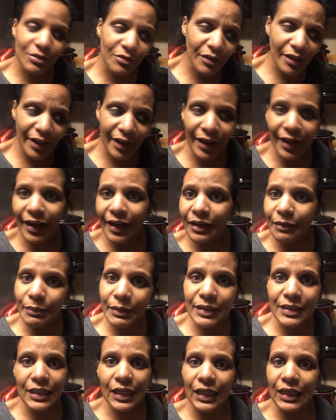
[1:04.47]
so they ain't got to
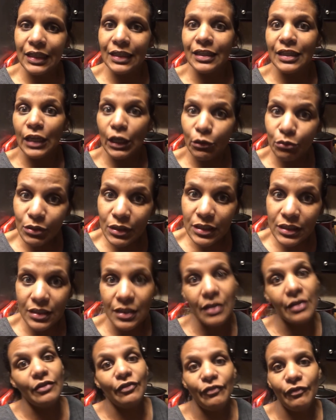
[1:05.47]
be taking your
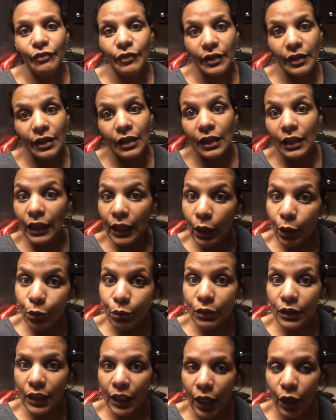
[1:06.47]
stuff for the low,
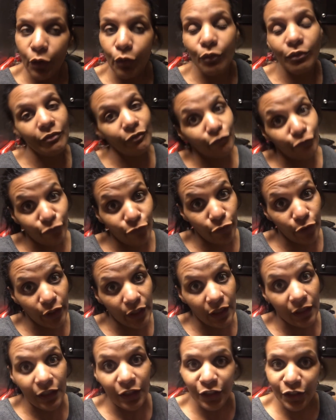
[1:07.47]
low
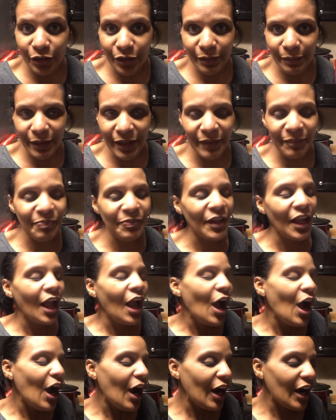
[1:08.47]
free. You know what I mean?
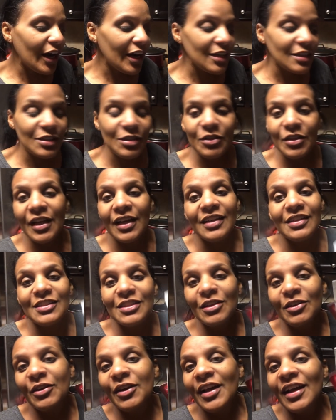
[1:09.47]
All right, so yeah,
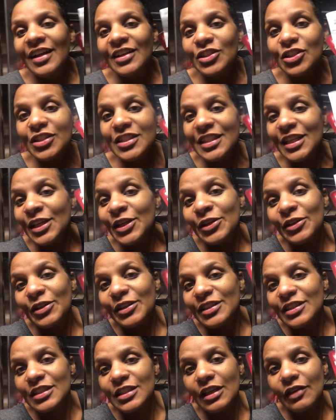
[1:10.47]
so just enter
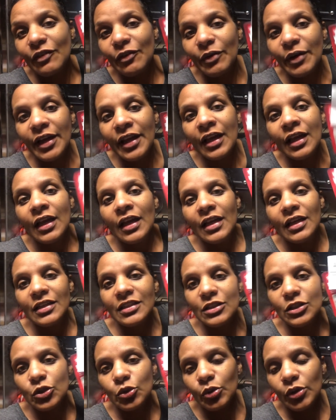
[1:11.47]
this giveaway.
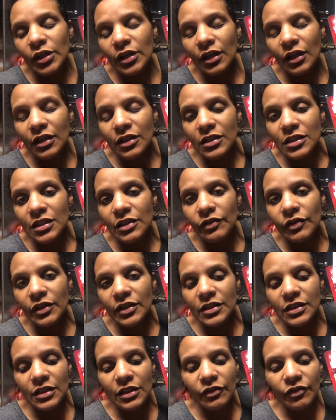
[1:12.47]
It's a $20
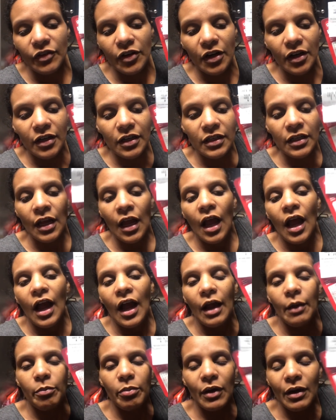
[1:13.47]
CVS gift card.
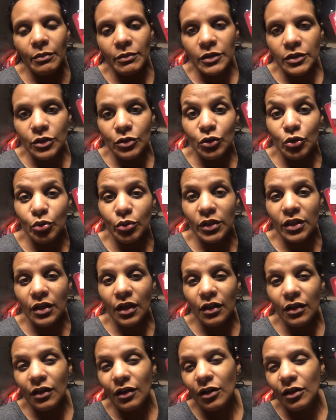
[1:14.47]
I promise you
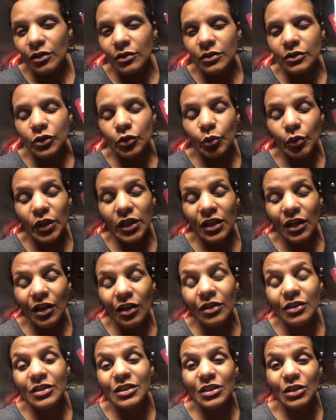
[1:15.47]
$20, go,
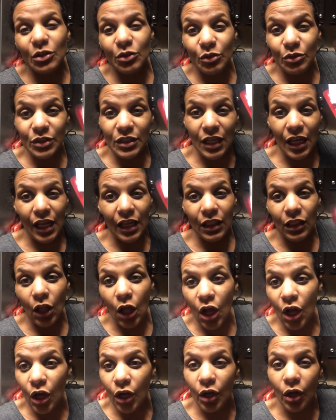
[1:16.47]
$20 goes a
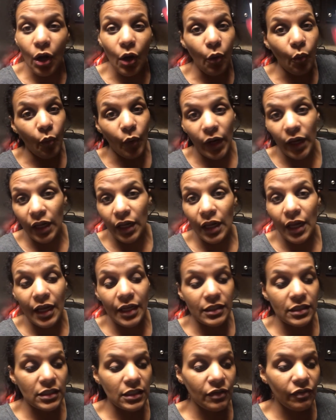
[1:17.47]
long way
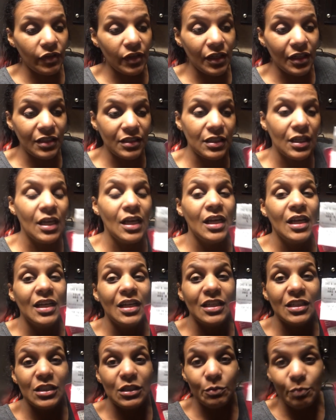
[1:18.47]
at CVS,
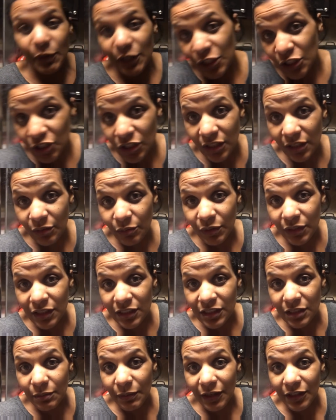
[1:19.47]
especially when
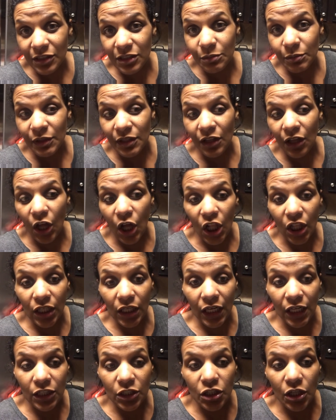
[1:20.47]
it's about to be the
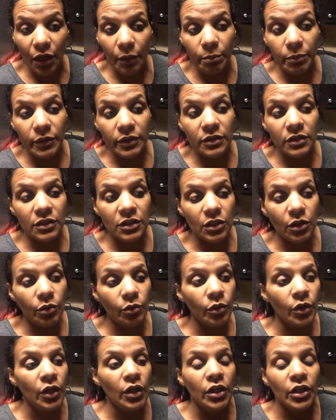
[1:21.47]
holiday shopping.
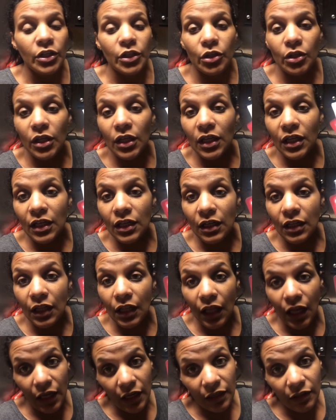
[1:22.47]
So you can get a
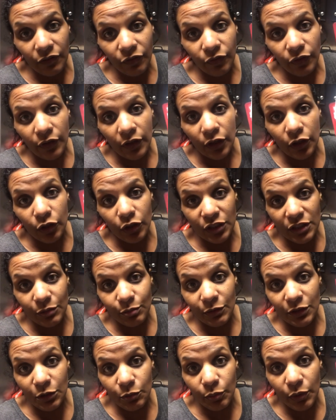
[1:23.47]
lot of
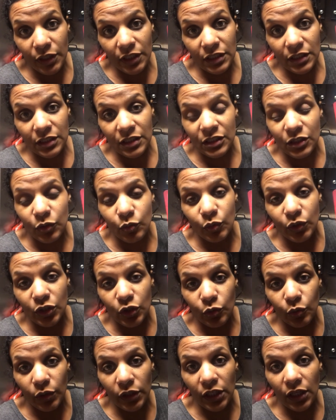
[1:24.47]
Christmas presents with
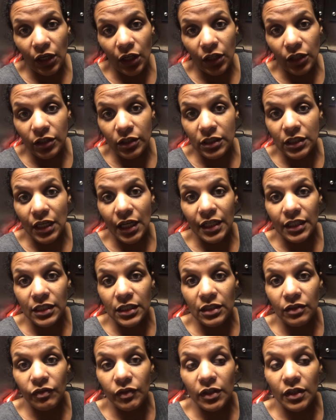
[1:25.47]
$20 at
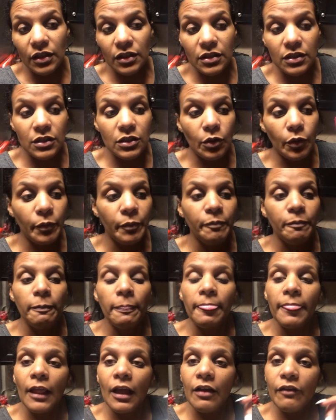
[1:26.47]
CVS. So
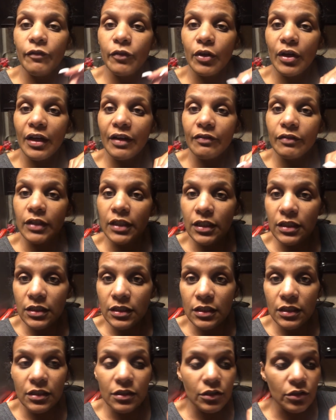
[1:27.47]
if you have
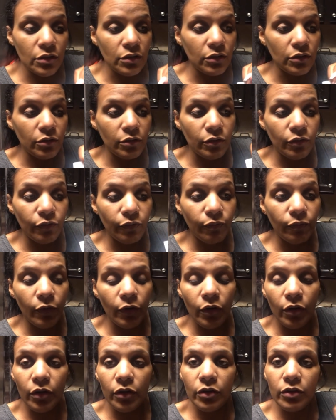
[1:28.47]
nieces or little
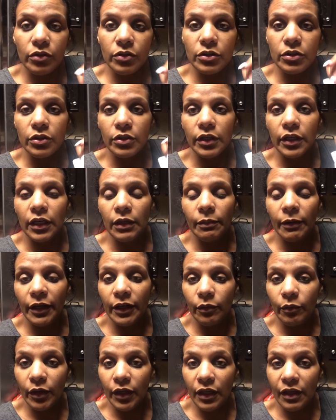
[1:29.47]
girls or
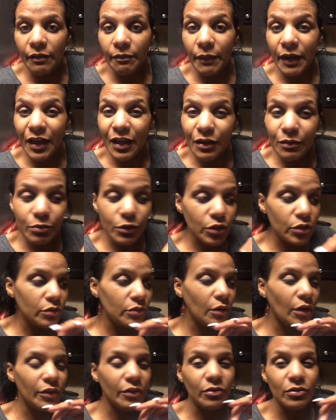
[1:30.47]
anybody you want to get makeup
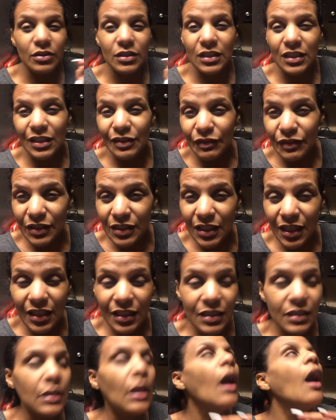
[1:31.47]
to, all those gift
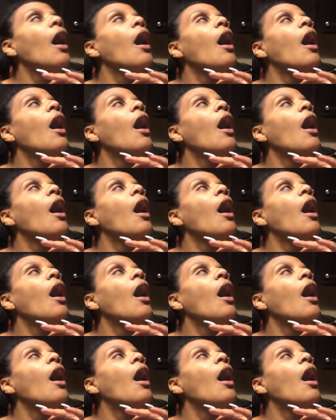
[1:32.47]
sets,